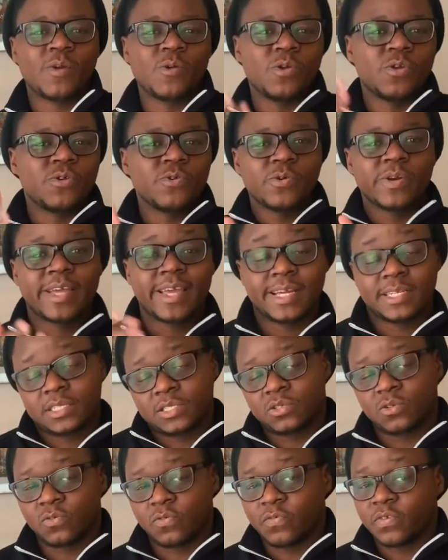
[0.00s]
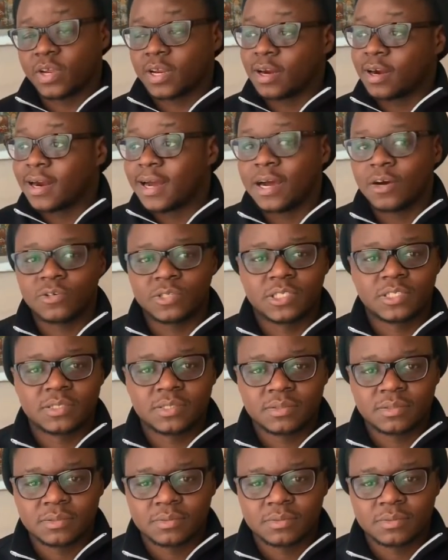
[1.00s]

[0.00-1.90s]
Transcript: you get to figure out,